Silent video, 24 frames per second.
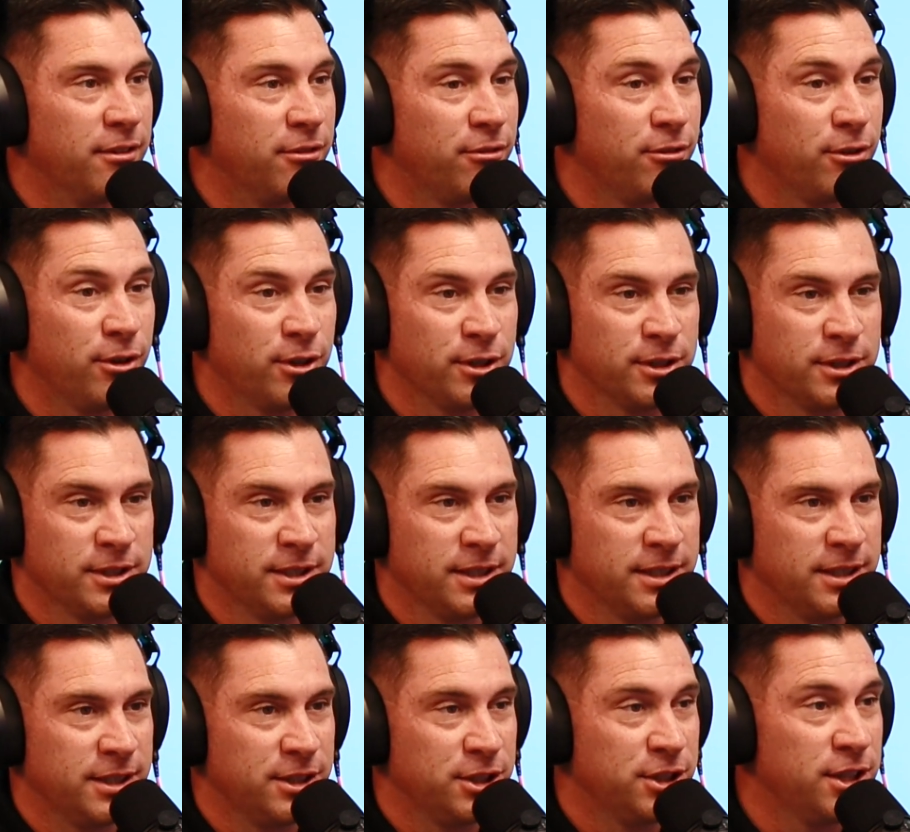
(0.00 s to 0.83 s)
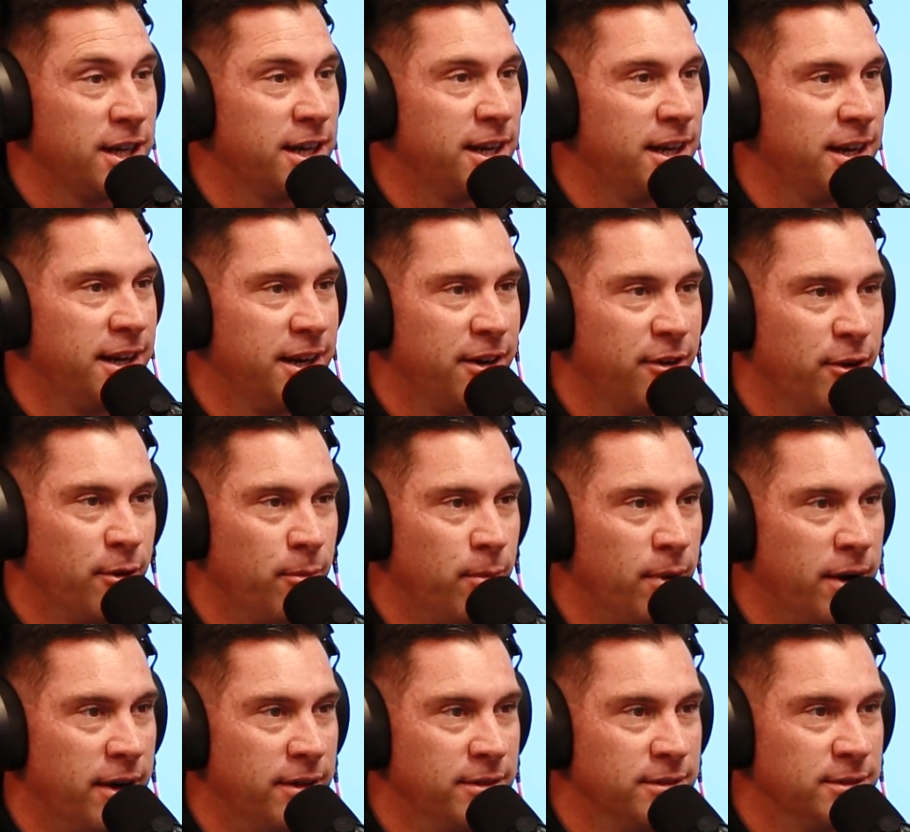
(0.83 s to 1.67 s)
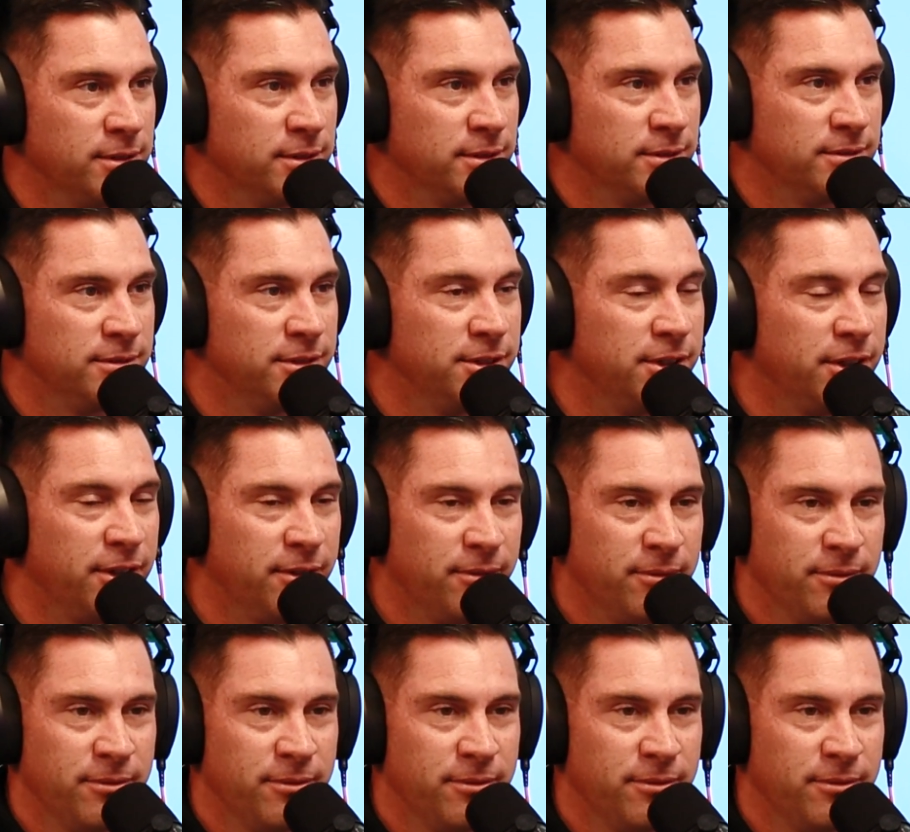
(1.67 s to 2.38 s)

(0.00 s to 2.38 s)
faster, shinier aeroplanes, bit